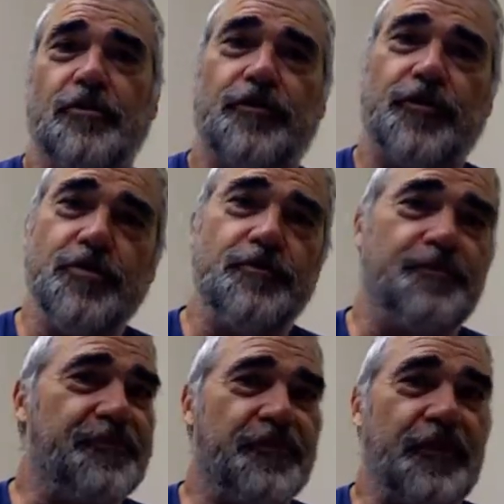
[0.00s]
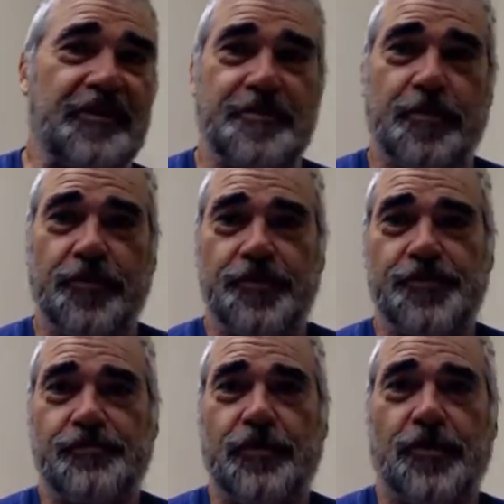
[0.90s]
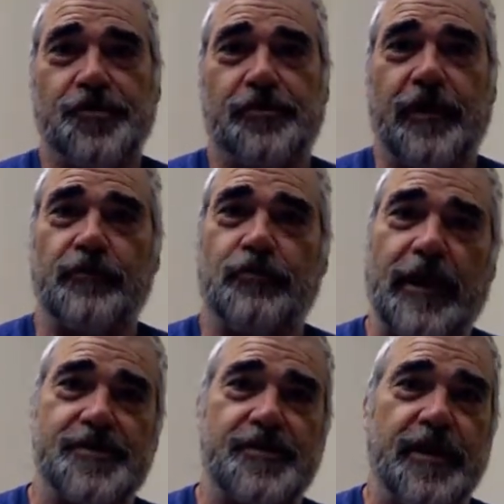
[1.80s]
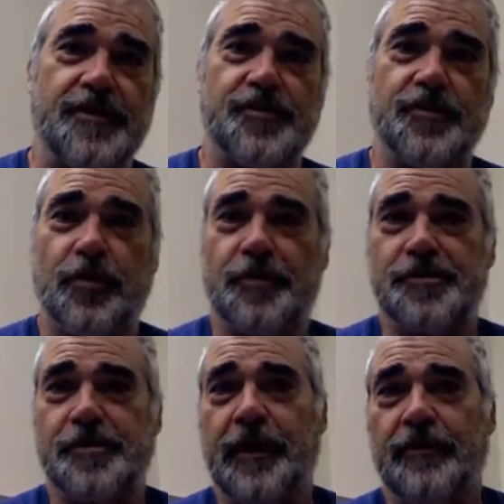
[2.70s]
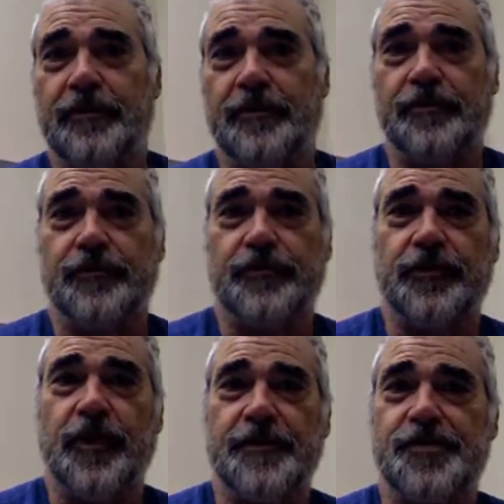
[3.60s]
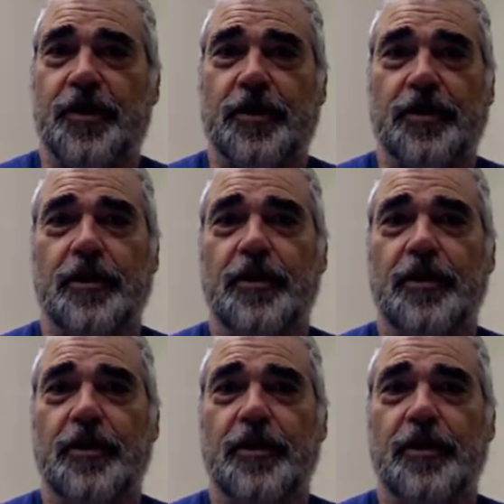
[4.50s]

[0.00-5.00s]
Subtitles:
Fruit, vegetables, we also have grasslands, enormous amount of livestock.